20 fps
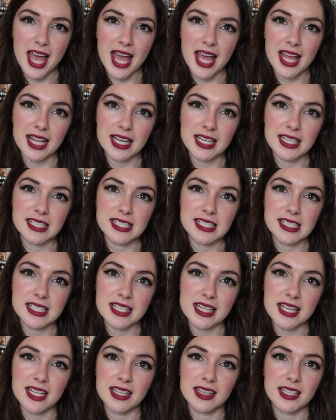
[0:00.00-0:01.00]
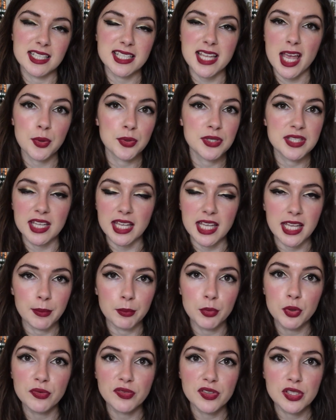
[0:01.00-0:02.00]
And in this house that he
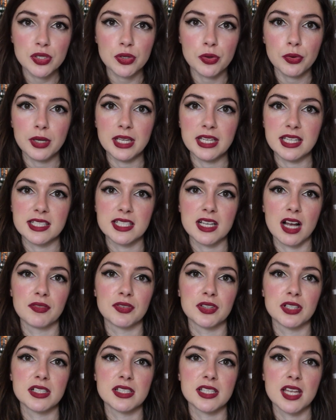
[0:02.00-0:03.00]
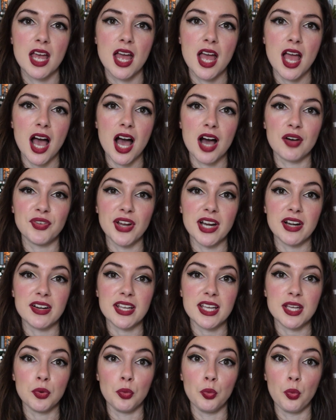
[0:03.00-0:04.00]
moves to, he discovers a
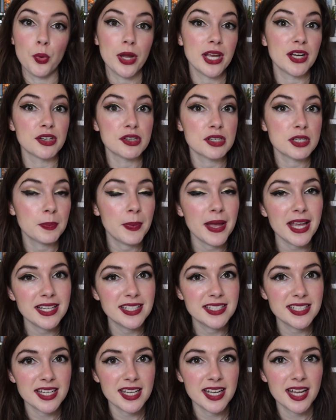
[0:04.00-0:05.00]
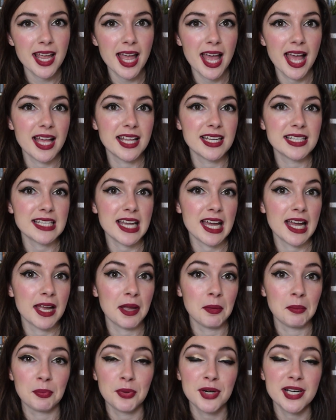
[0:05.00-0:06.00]
very weird painting, and I
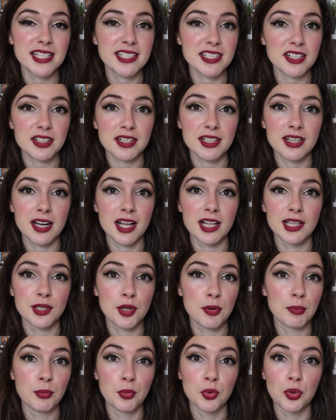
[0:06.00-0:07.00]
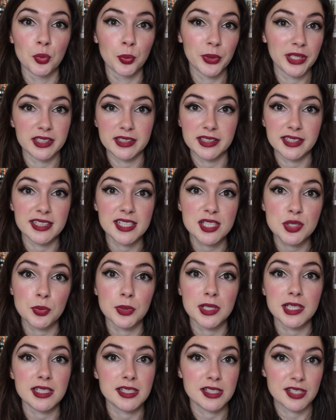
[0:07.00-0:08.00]
am pretty certain a lot more weirdness
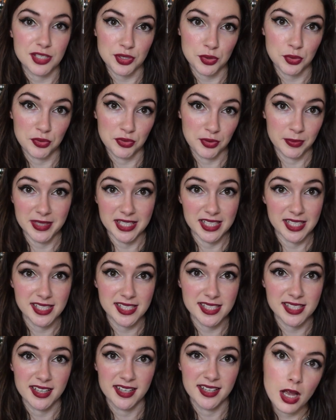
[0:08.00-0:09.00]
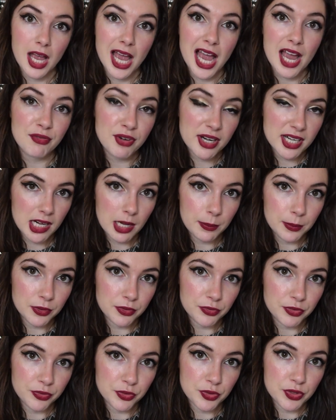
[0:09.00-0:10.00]
will ensue from this. I've read a couple
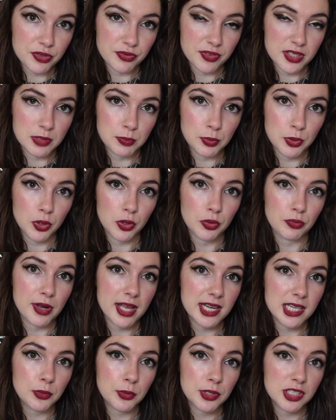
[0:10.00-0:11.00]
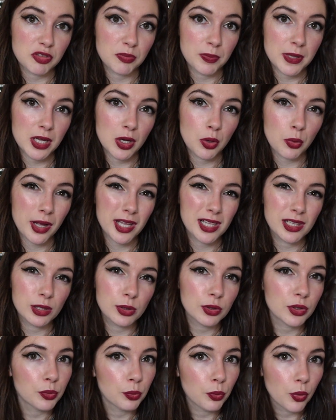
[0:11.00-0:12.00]
of reviews of this book already which have been quite
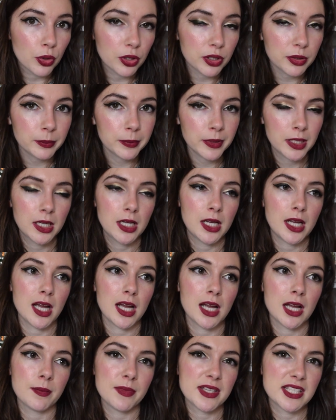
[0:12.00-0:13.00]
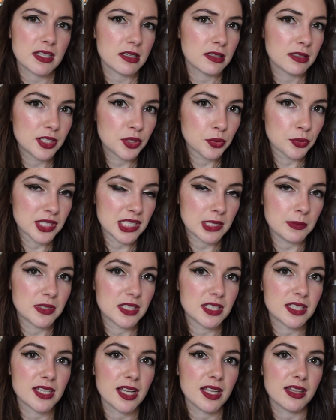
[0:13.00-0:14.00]
lukewarm. They certainly don't seem
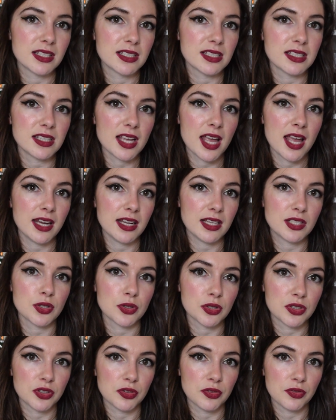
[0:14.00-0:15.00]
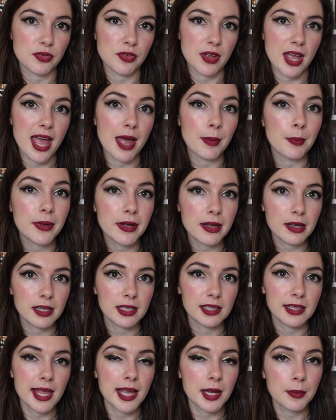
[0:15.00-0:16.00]
to say this is any sort of
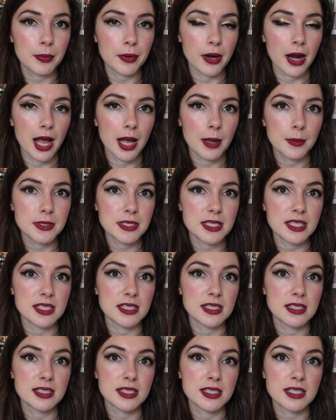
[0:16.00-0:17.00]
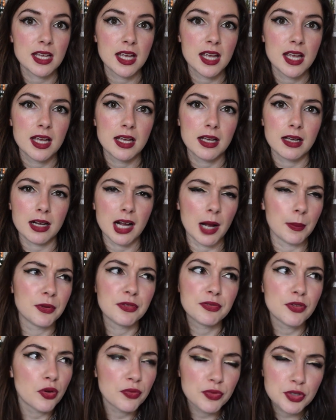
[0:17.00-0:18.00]
epic like perhaps a couple
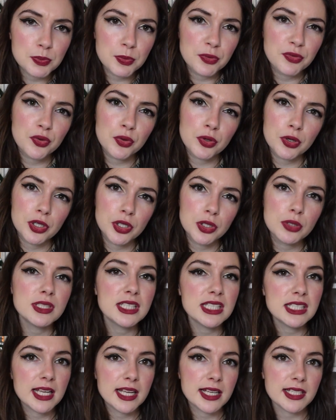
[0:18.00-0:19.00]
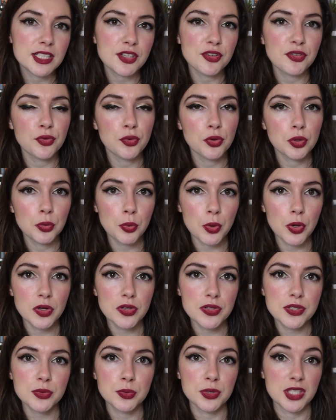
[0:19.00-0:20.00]
of novels before, Q-Teen84
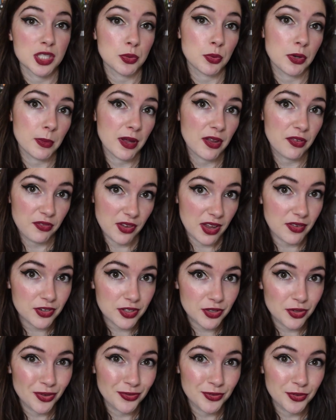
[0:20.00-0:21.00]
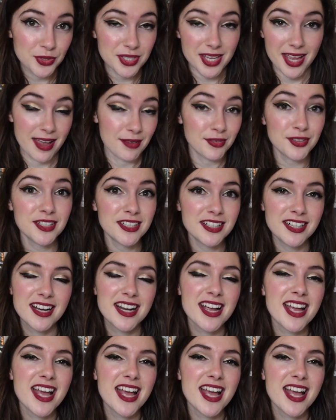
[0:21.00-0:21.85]
was, which is one of my favourite novels ever.